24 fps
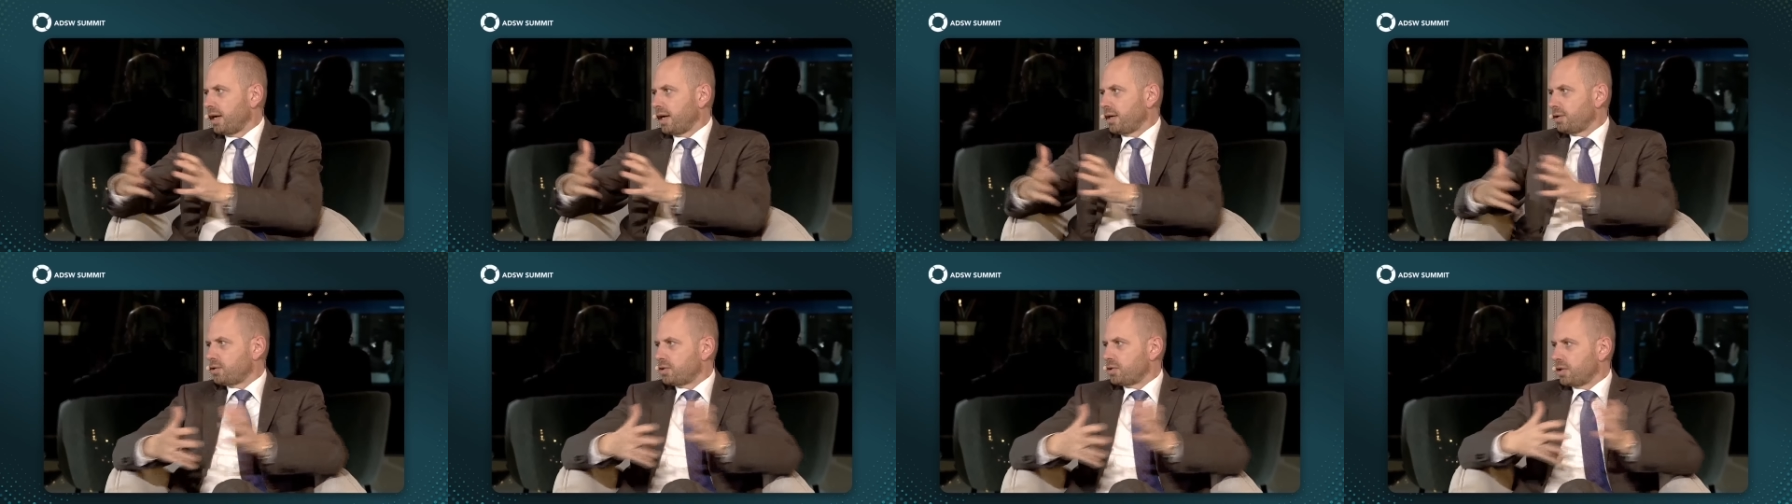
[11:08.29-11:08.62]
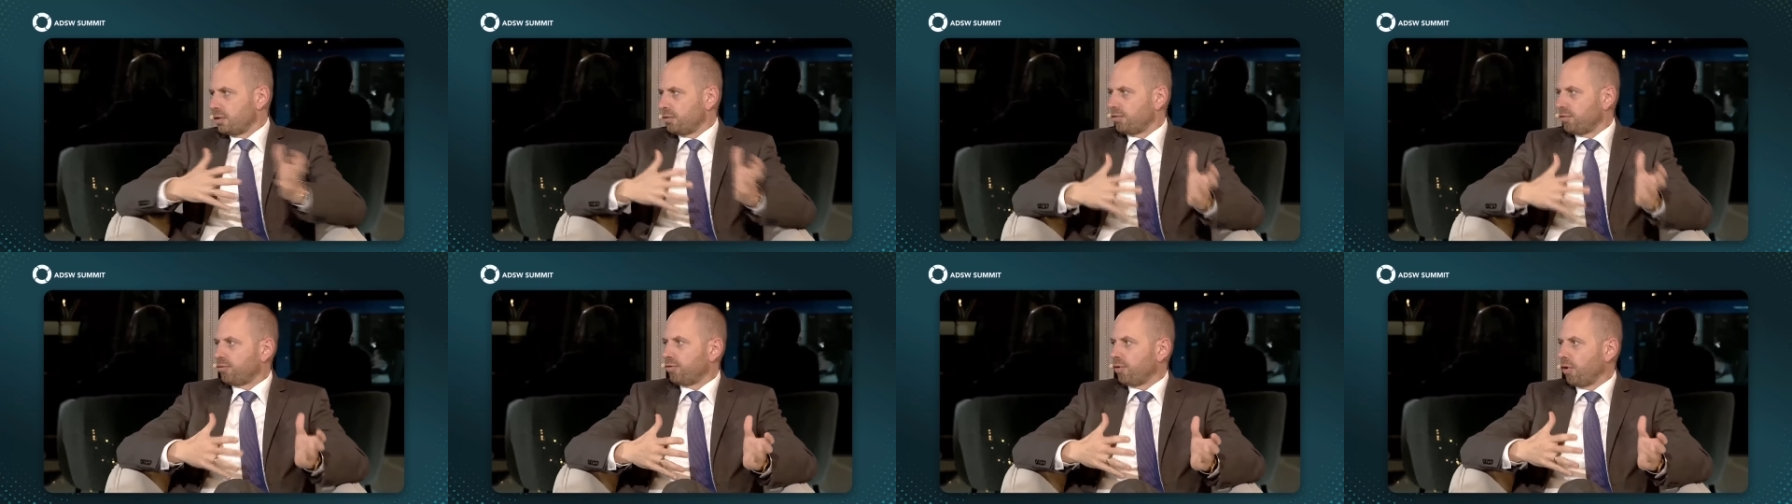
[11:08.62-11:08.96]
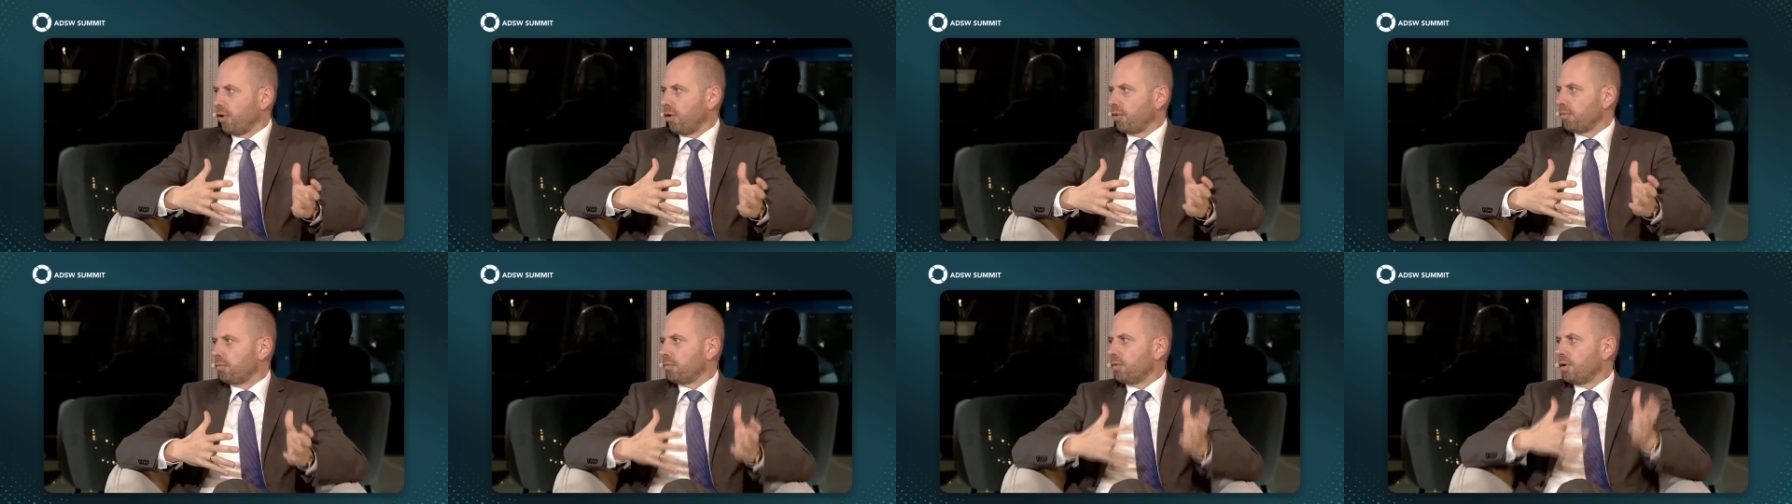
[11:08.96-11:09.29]
hydrogen
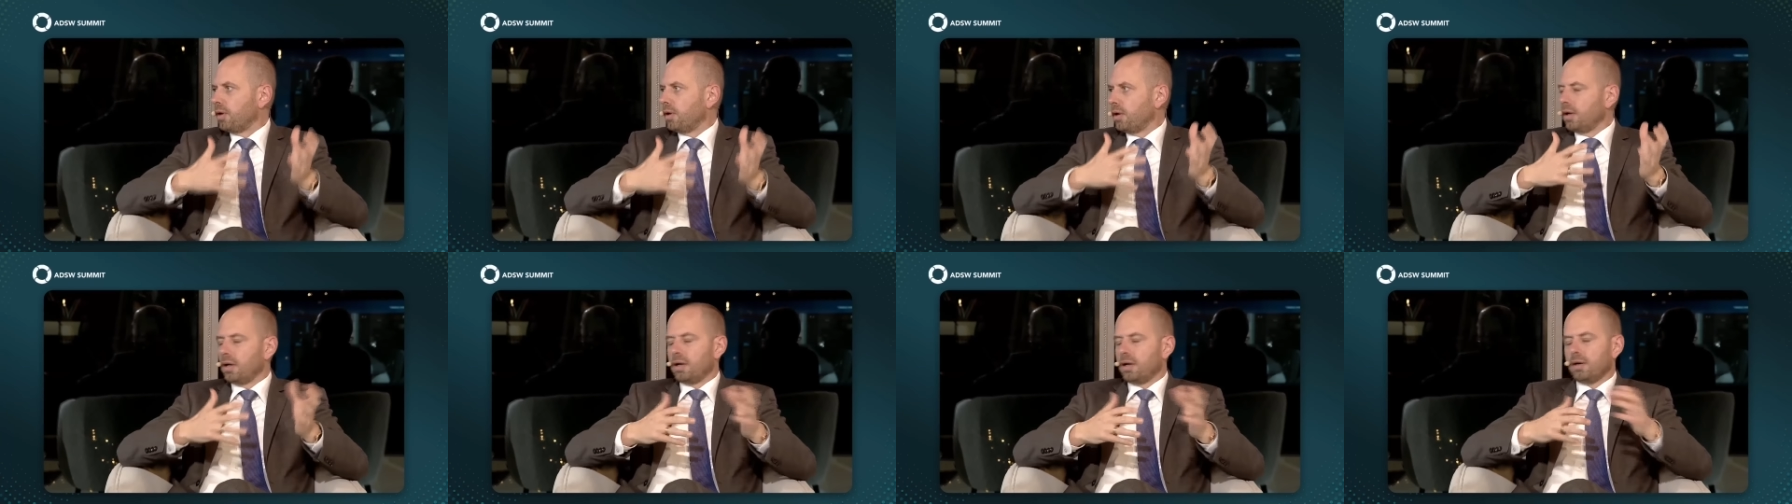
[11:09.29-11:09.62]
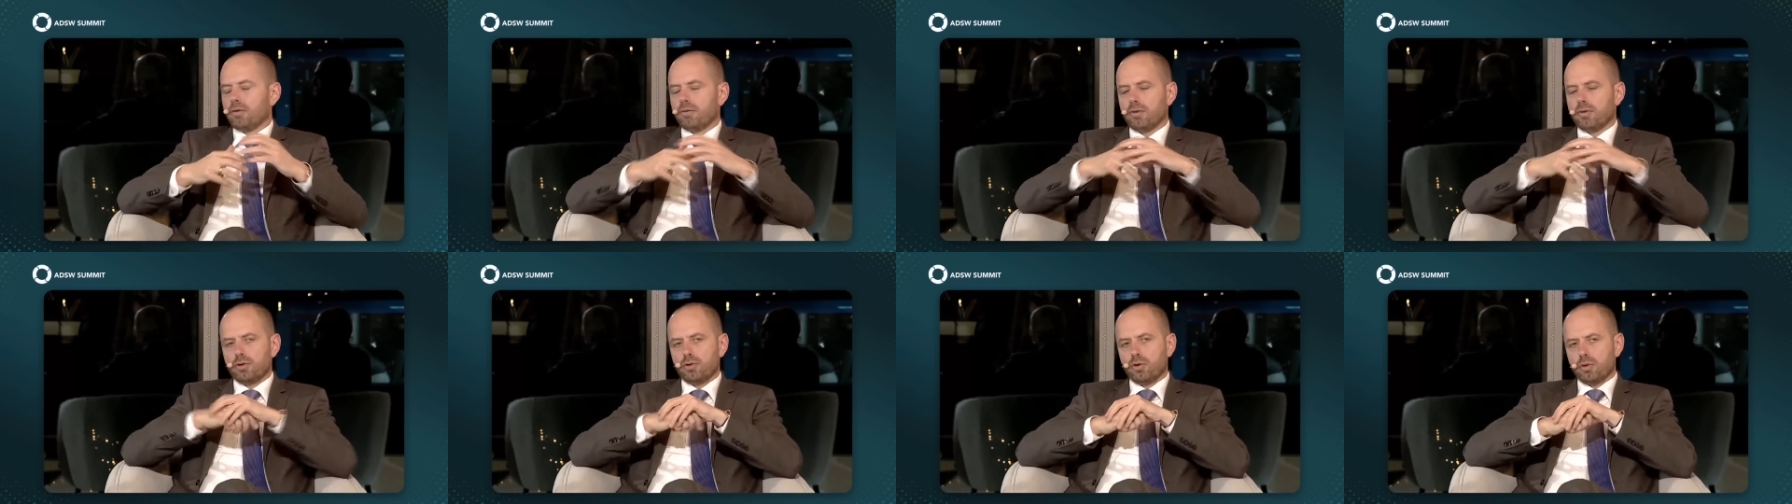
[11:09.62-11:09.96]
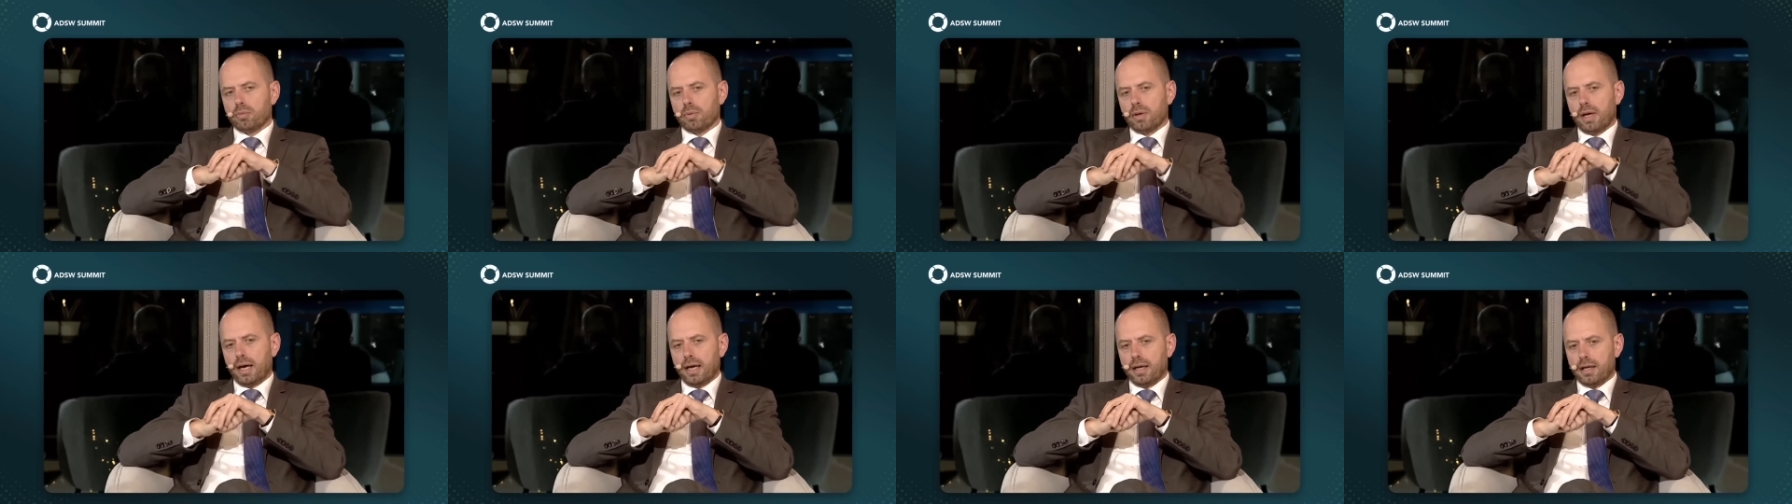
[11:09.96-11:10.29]
from
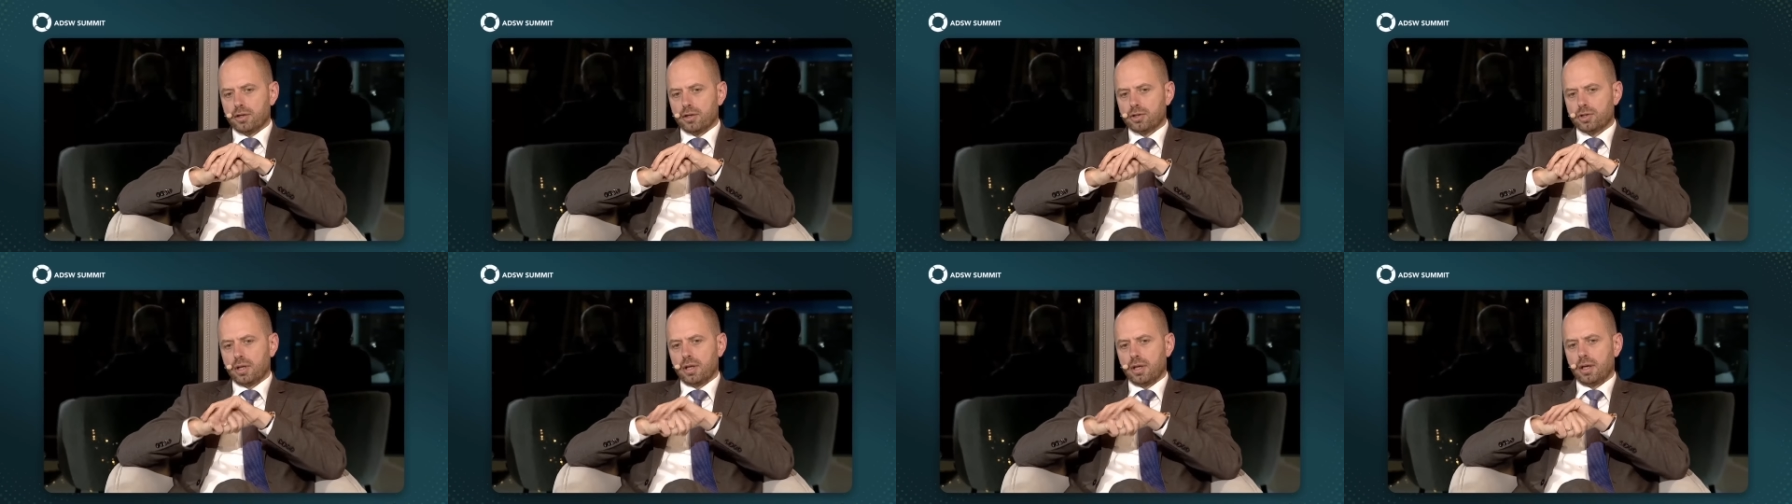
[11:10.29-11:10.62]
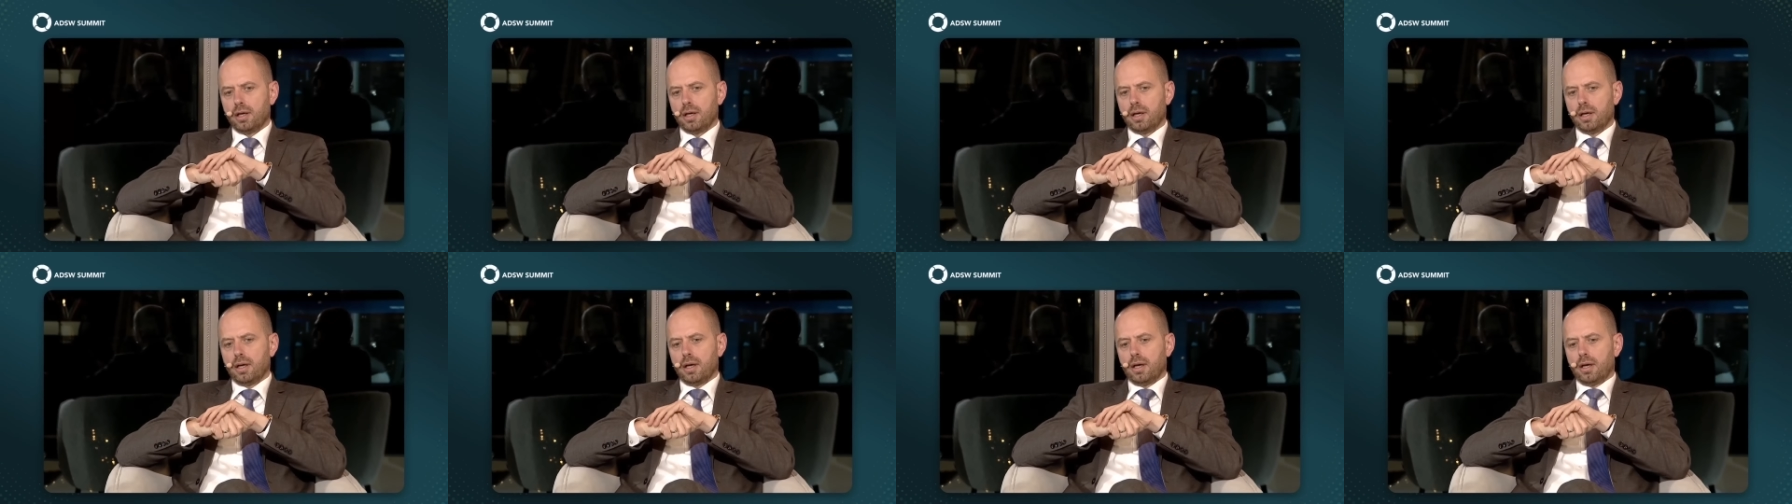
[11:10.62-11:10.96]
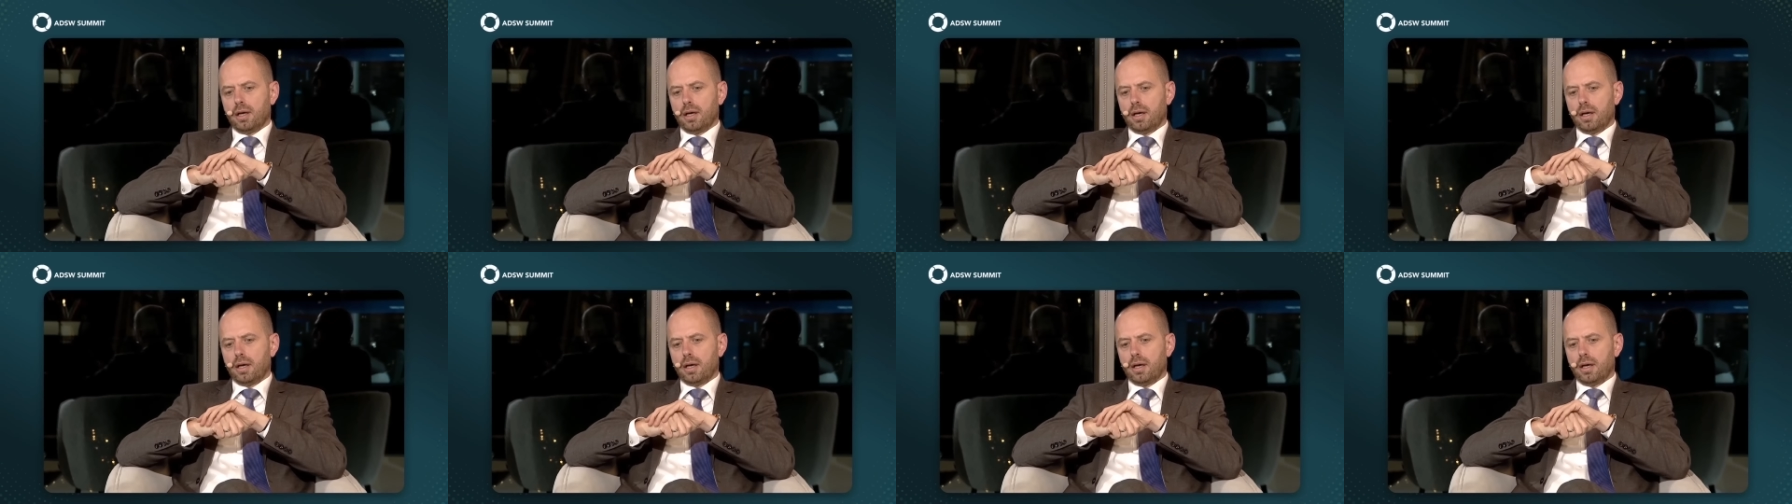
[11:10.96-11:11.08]
renewable energy.